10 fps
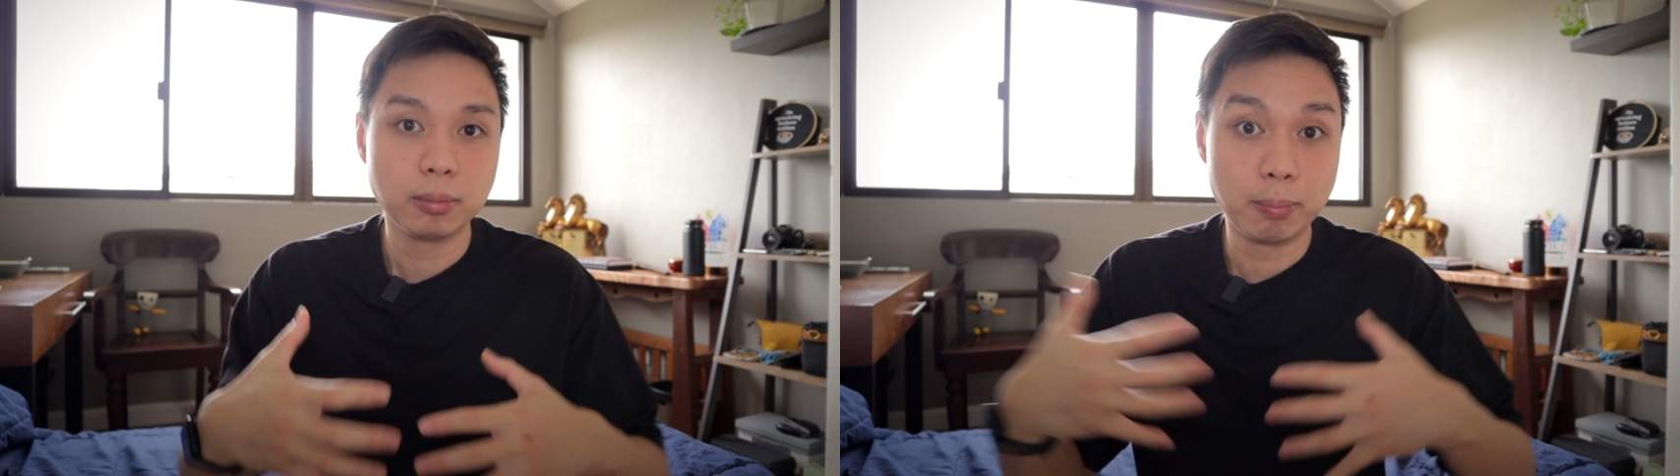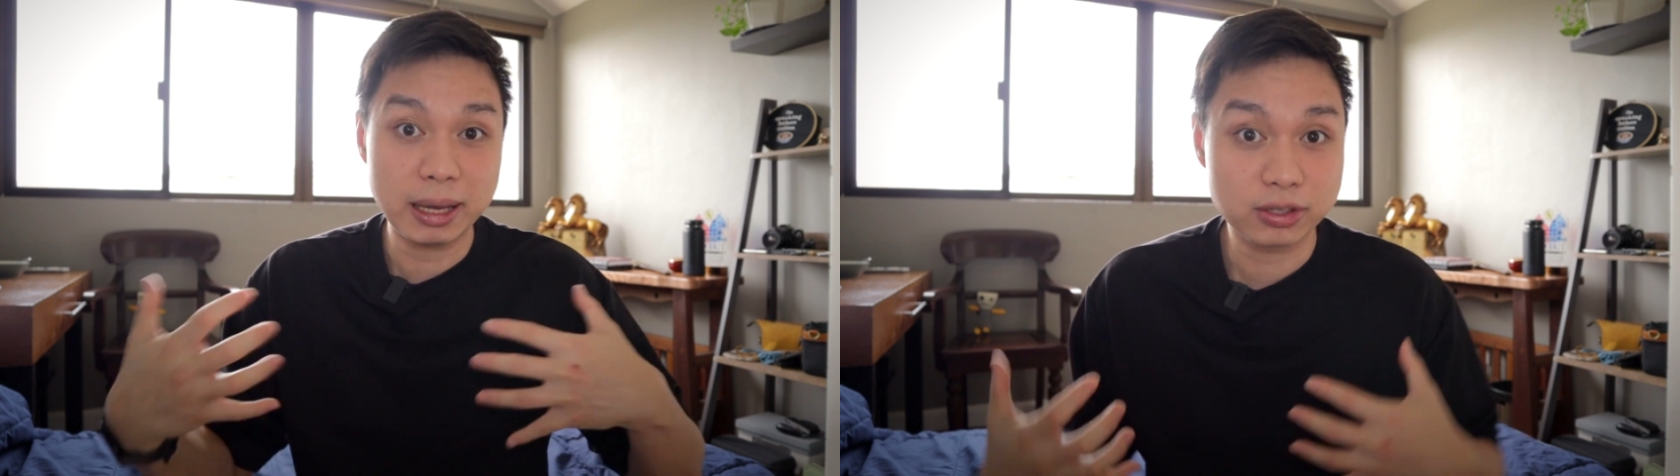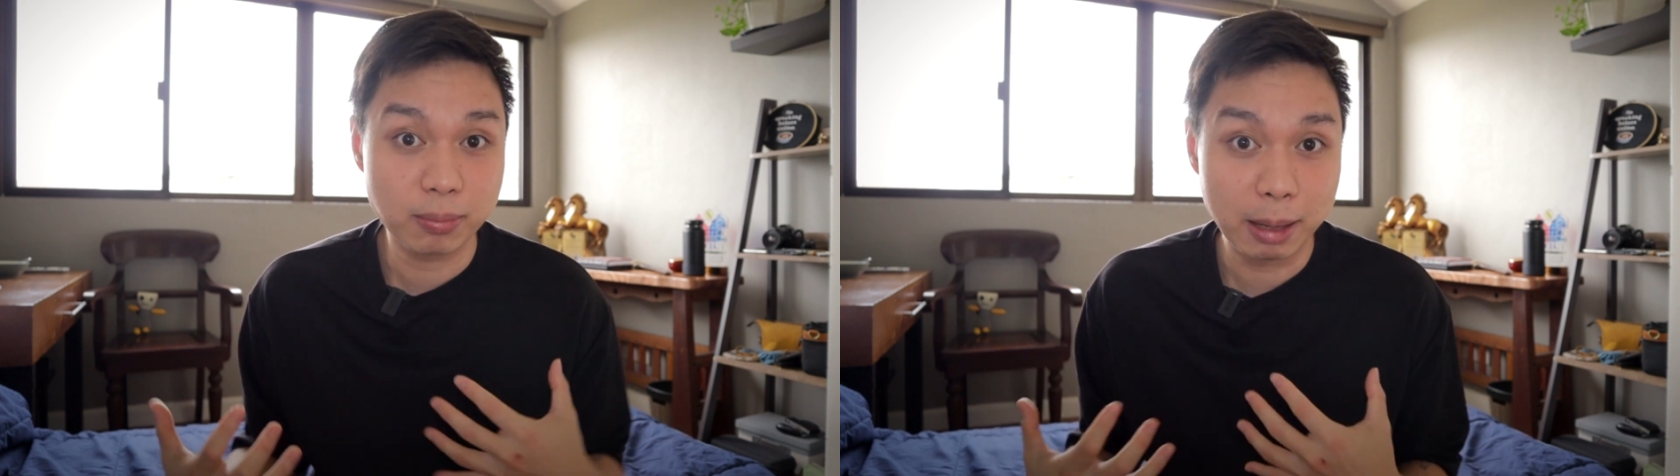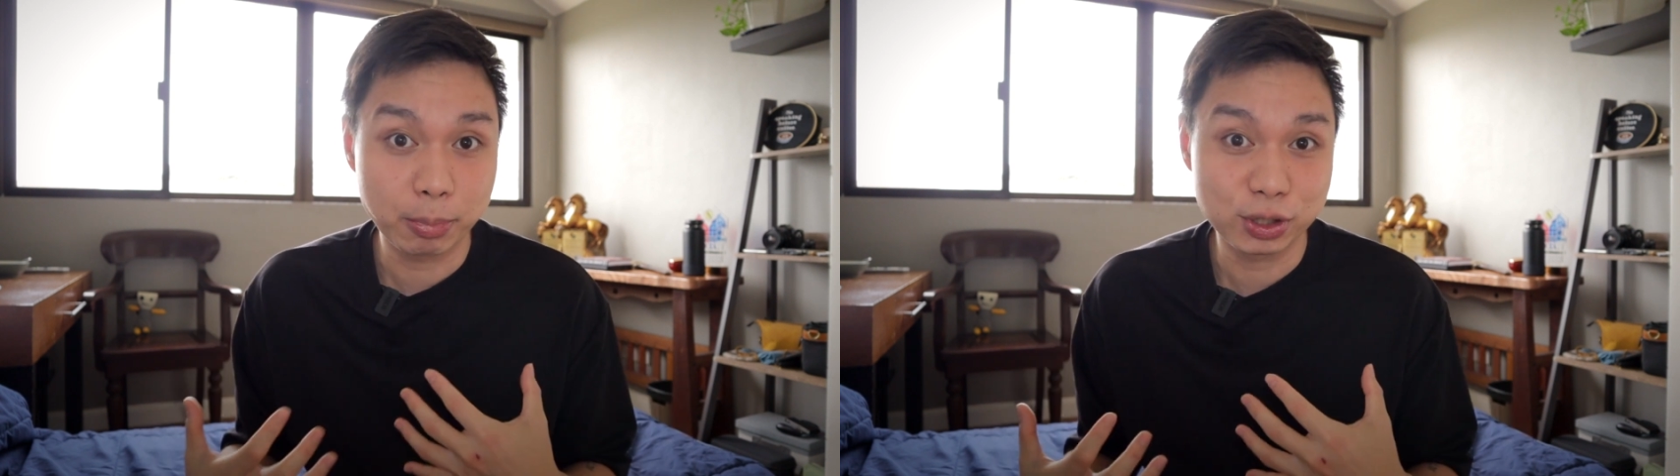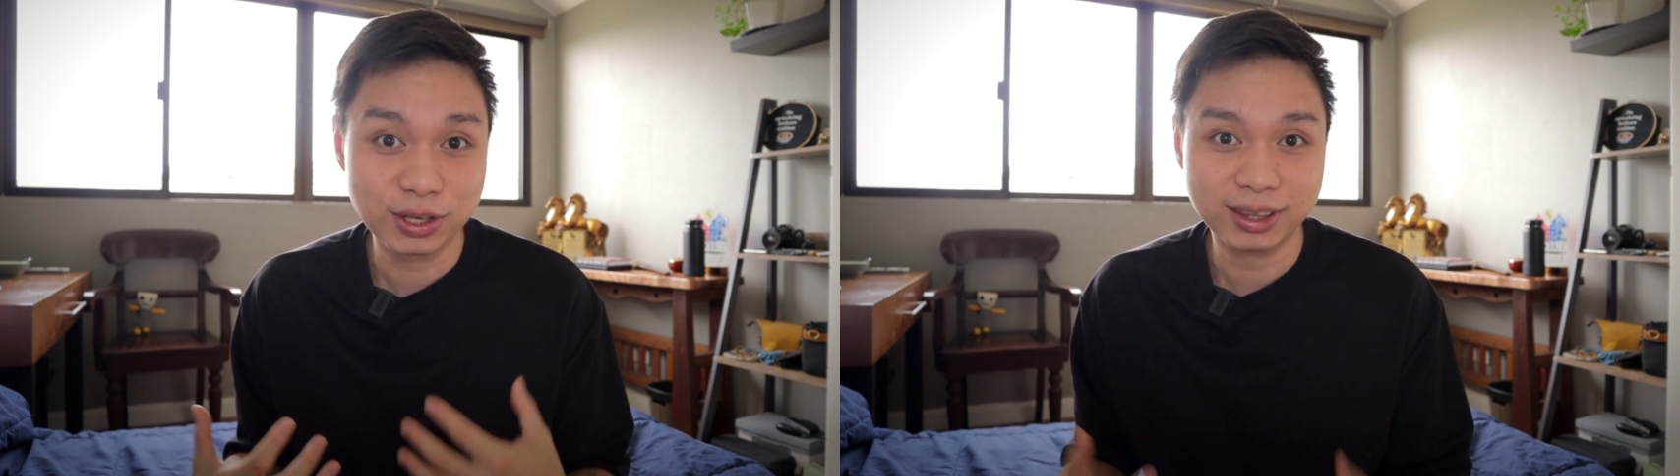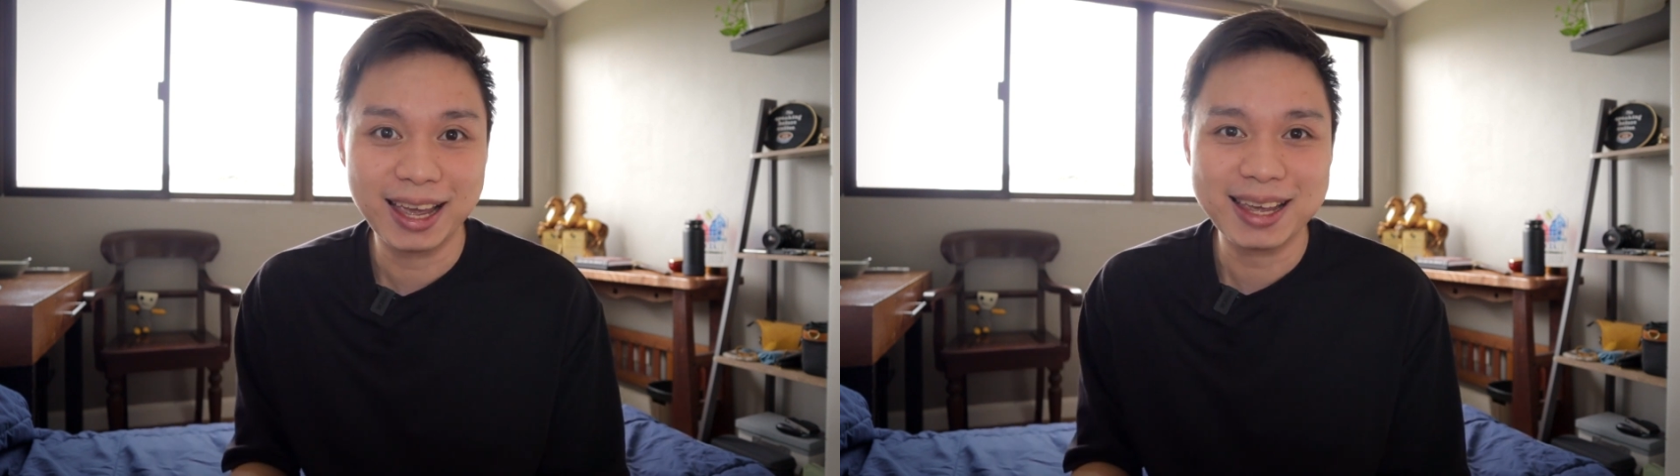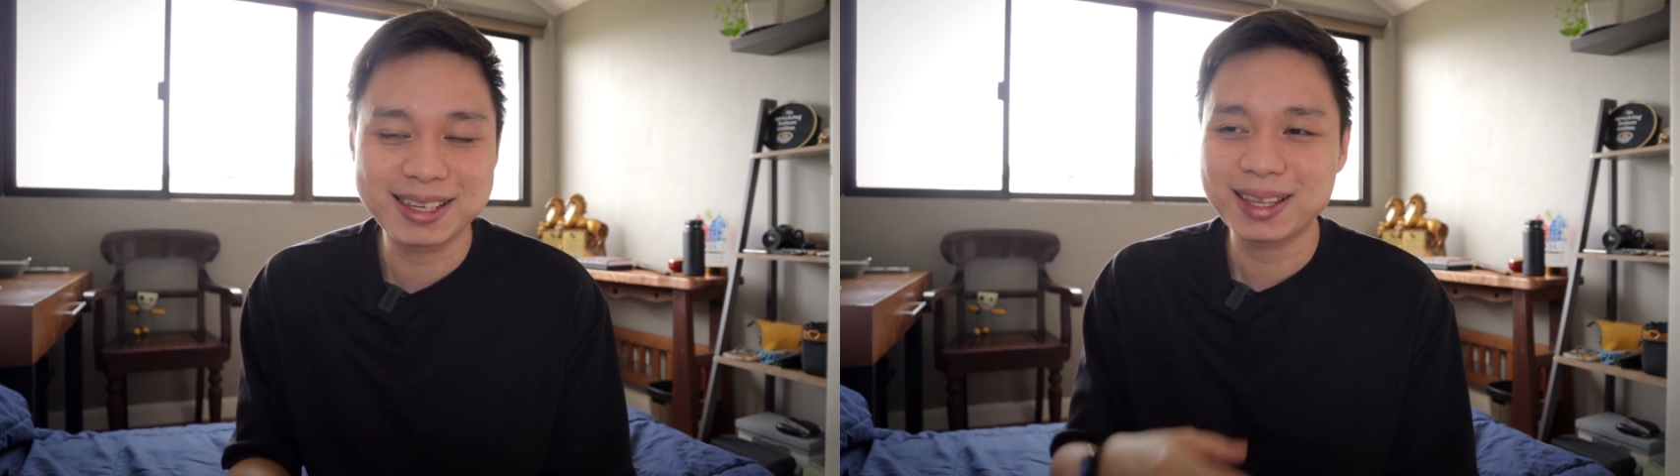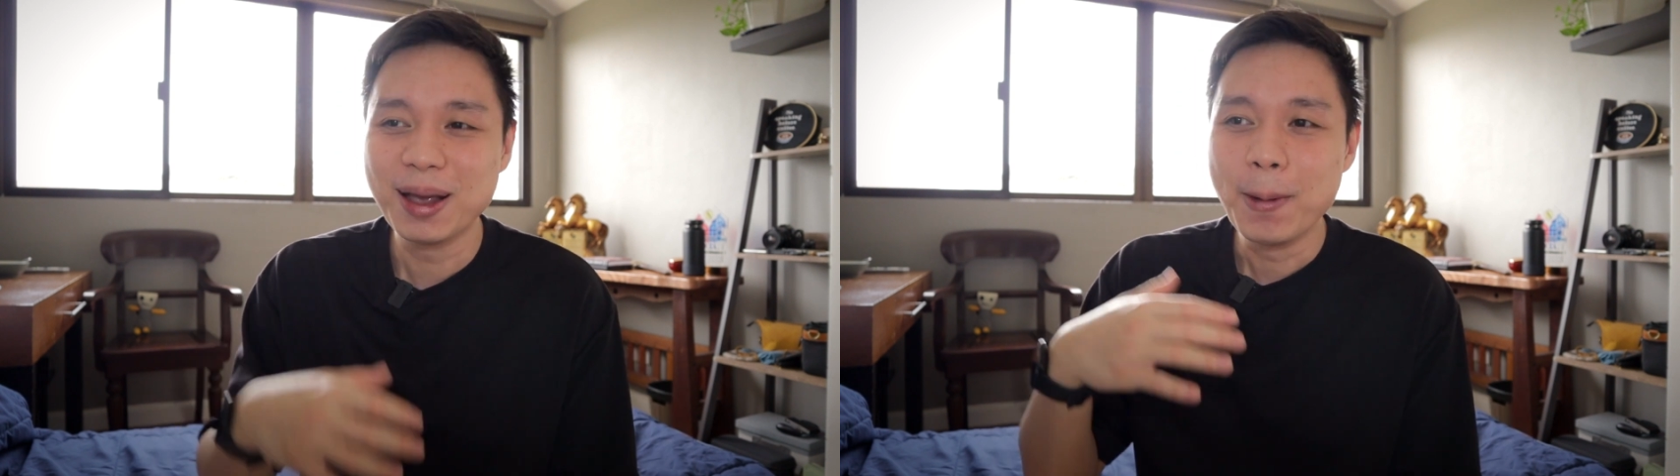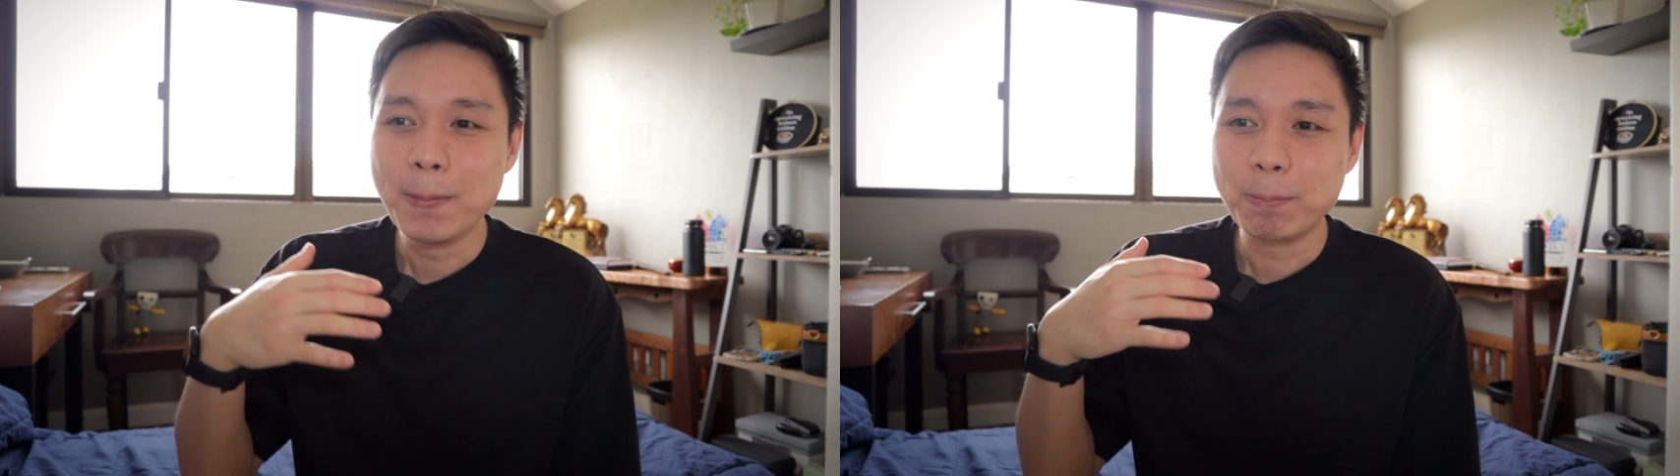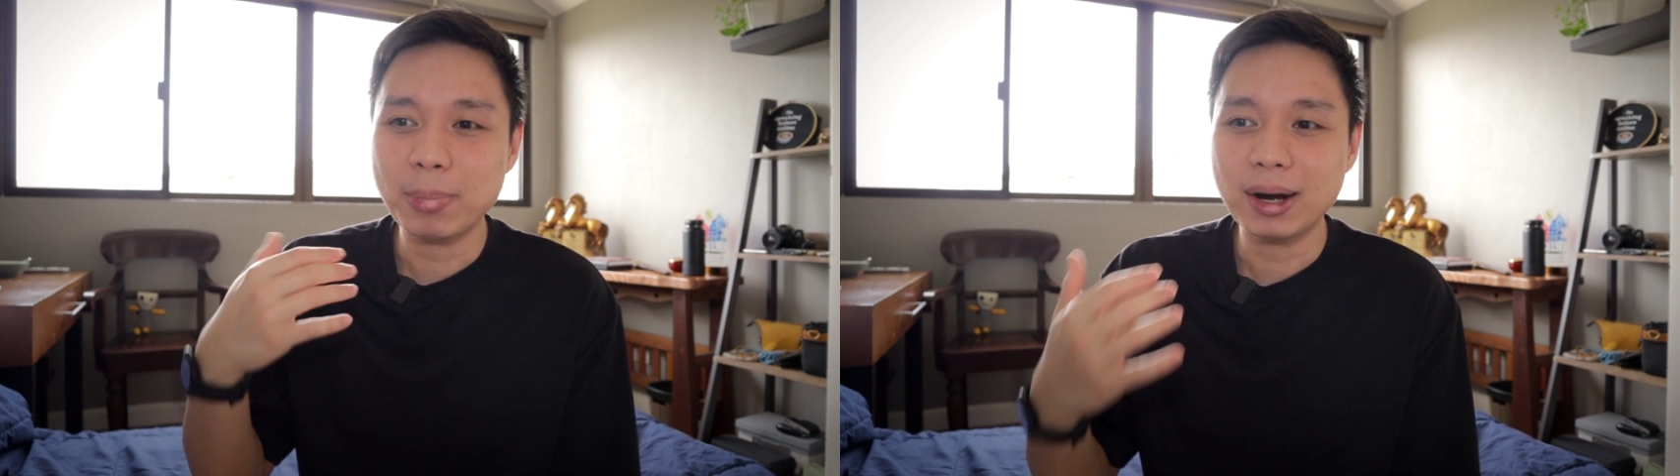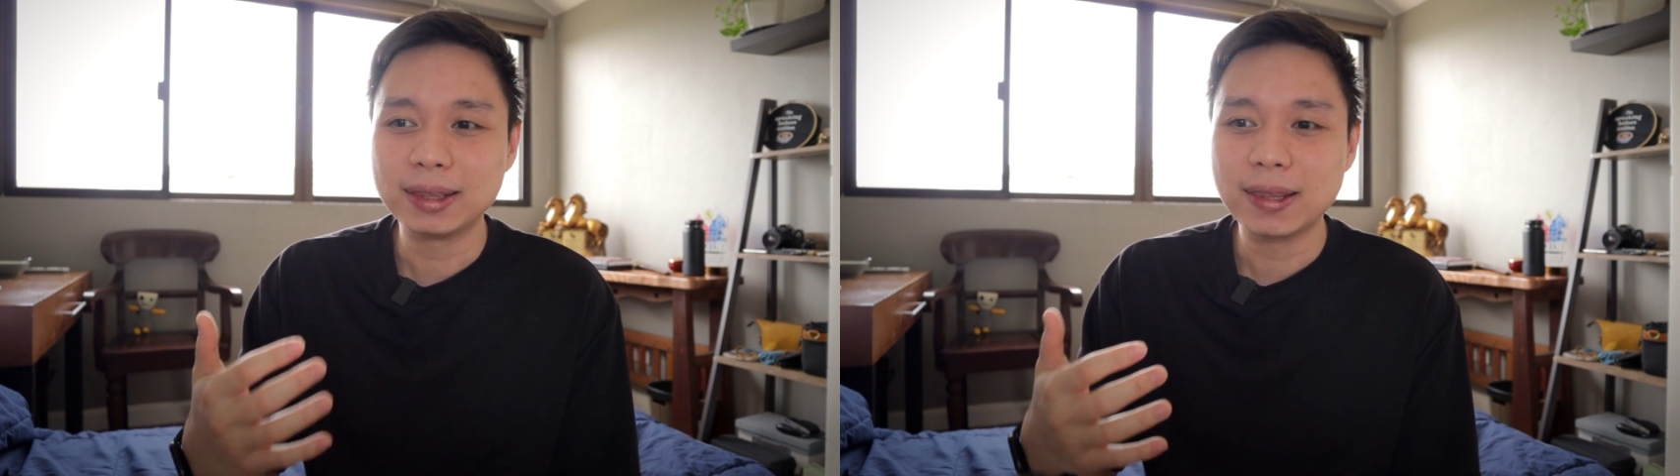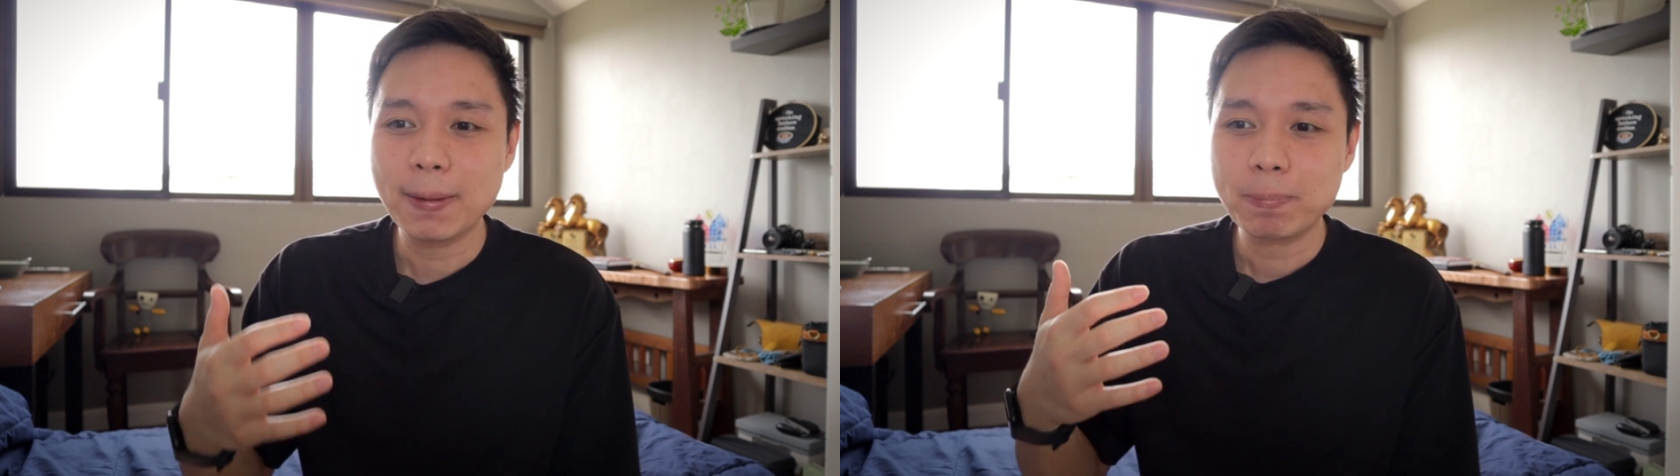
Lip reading: based on my personal taste, but